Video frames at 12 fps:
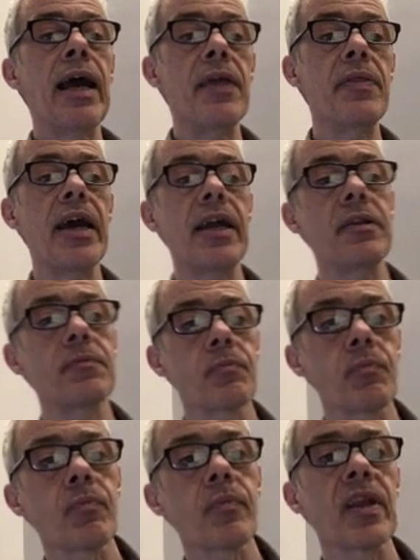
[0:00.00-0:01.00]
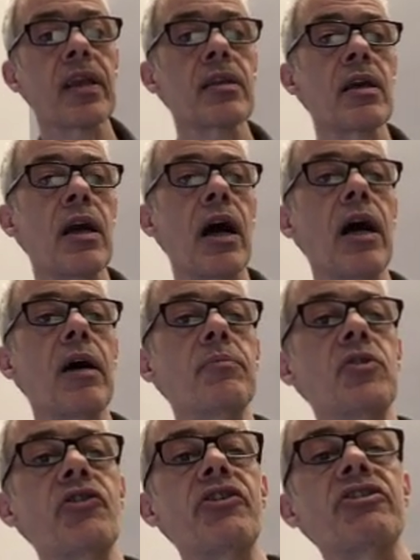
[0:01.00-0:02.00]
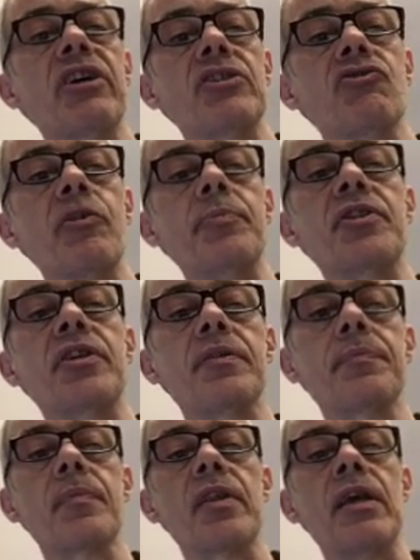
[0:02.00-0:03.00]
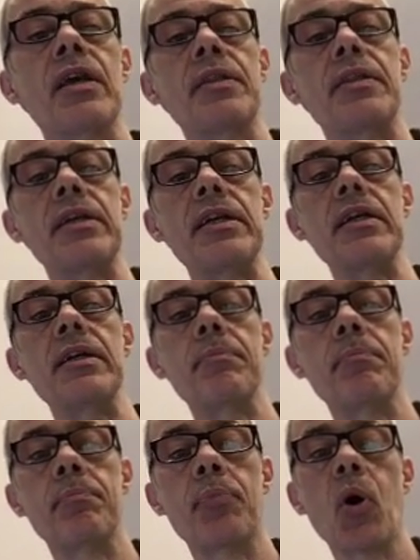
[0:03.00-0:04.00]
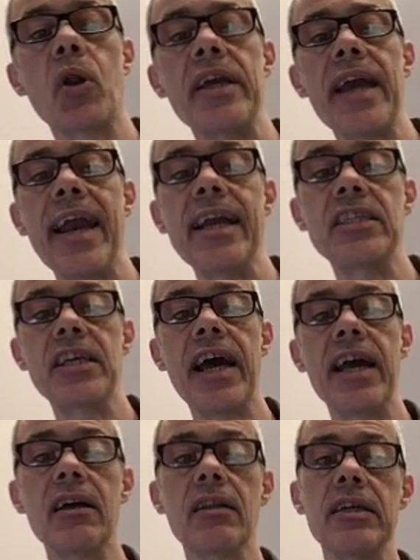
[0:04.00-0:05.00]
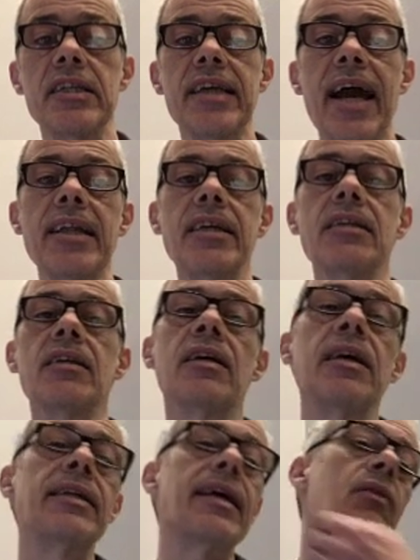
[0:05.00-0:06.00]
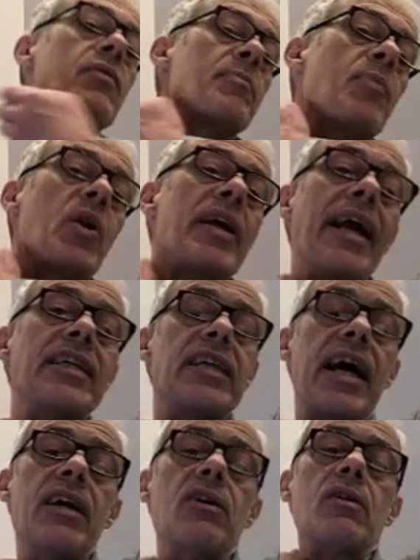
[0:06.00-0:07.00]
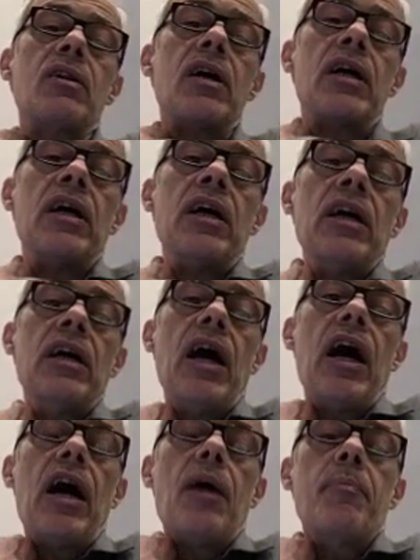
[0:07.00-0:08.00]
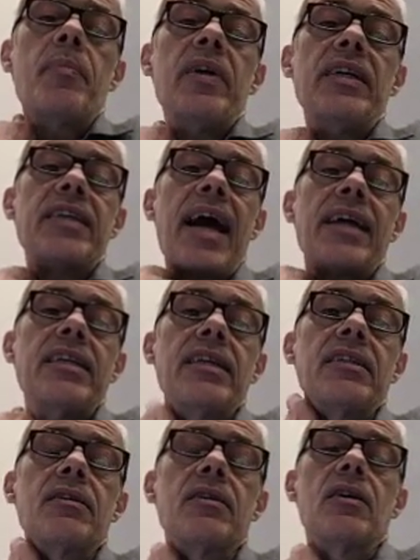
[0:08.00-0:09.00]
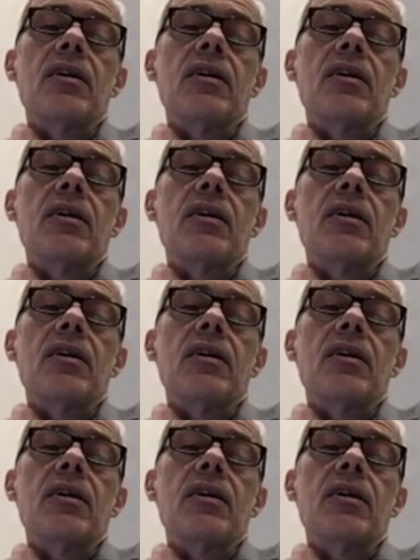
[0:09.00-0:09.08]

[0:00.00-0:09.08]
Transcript: And then um, during transcription, the poly A tail is added. Now, the poly A tail um, is added